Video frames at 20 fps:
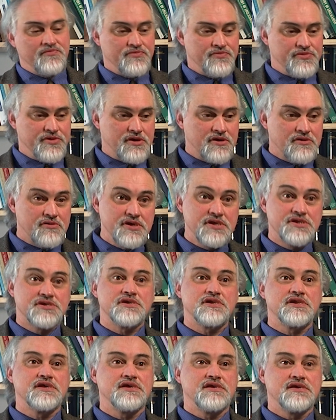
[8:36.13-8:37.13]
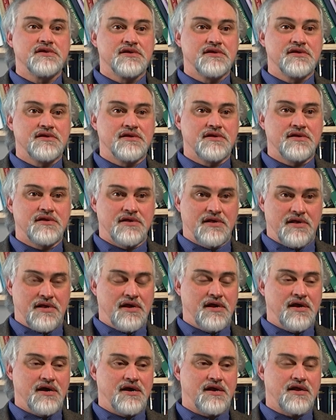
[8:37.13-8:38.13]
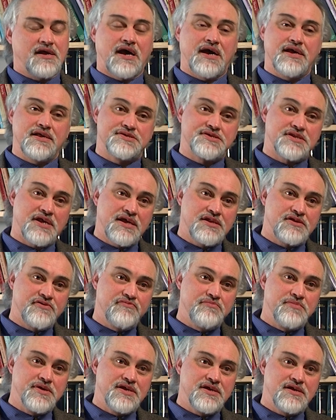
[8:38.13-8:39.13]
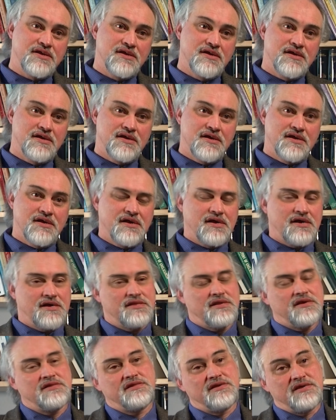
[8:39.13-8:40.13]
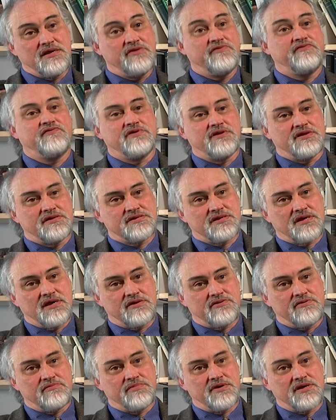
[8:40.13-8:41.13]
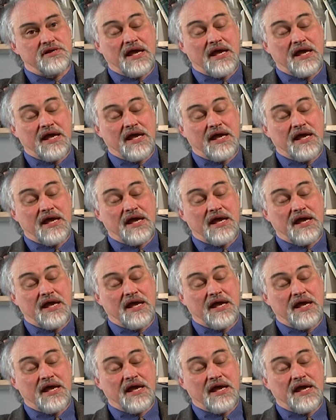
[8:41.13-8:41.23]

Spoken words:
The creaturely state of being, and then the infinite state of being.